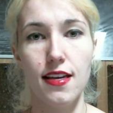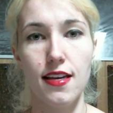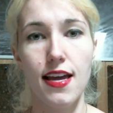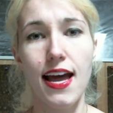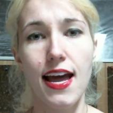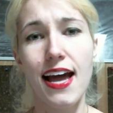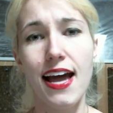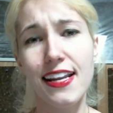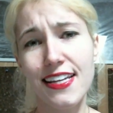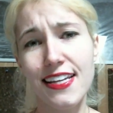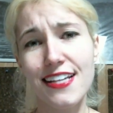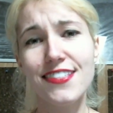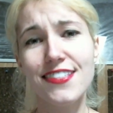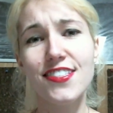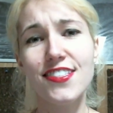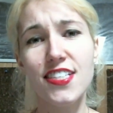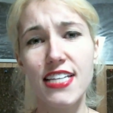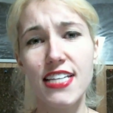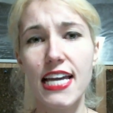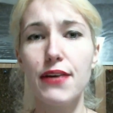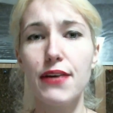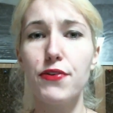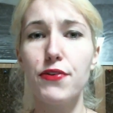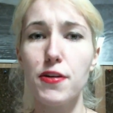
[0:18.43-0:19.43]
And yes,
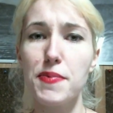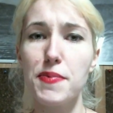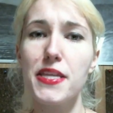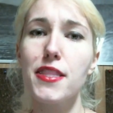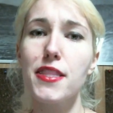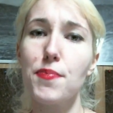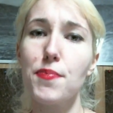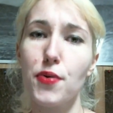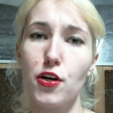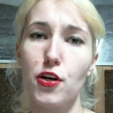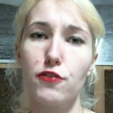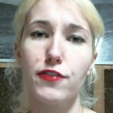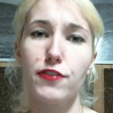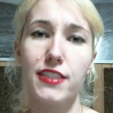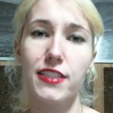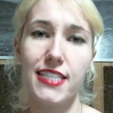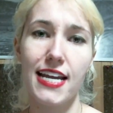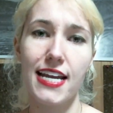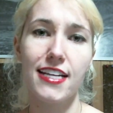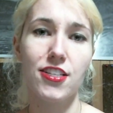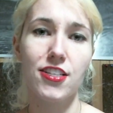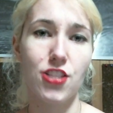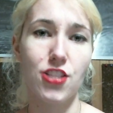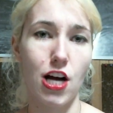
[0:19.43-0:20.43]
today would have been the perfect day
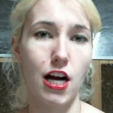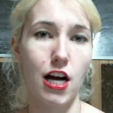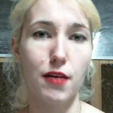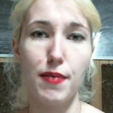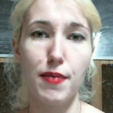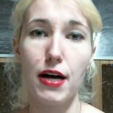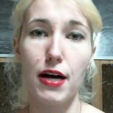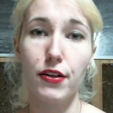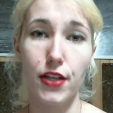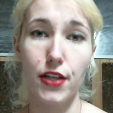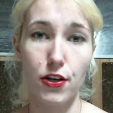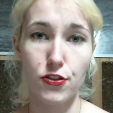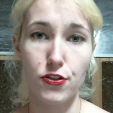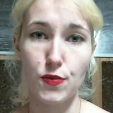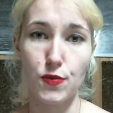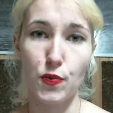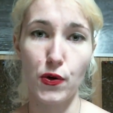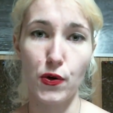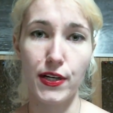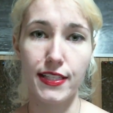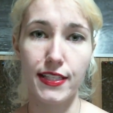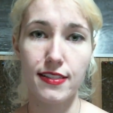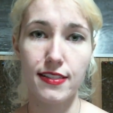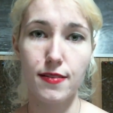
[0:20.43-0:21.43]
to talk about ghost
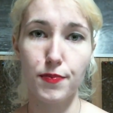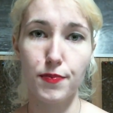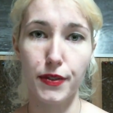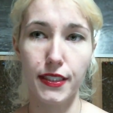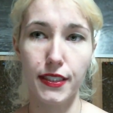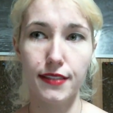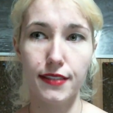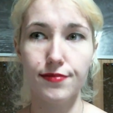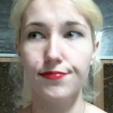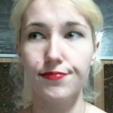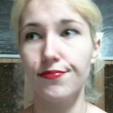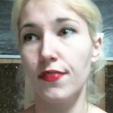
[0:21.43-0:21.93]
points, but